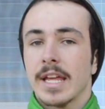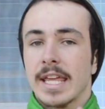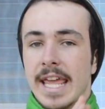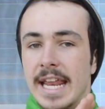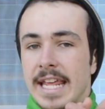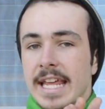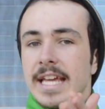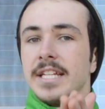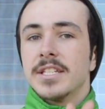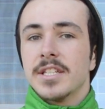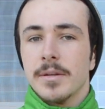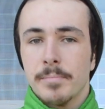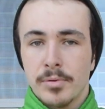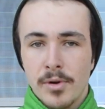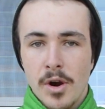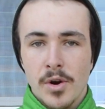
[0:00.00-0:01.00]
getting into the
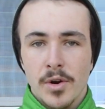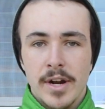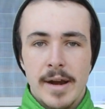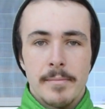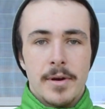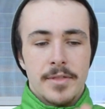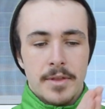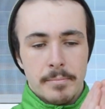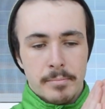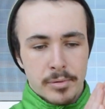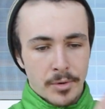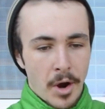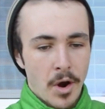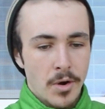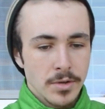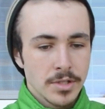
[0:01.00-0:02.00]
program, the
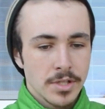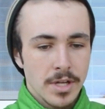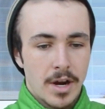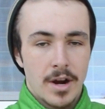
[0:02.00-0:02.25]
pros